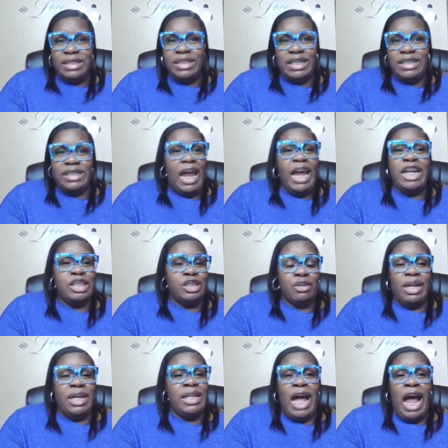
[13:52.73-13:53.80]
is the
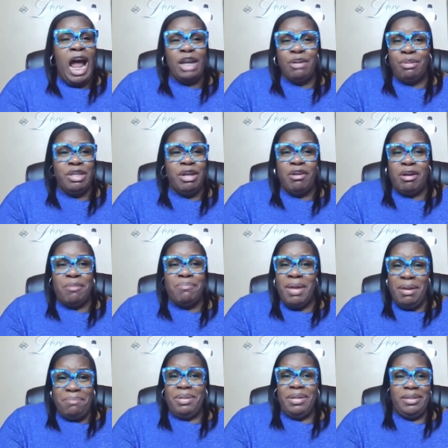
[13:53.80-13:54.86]
danger in honoring your
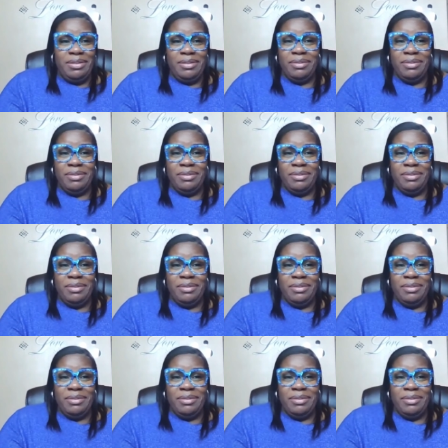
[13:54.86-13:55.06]
commitment?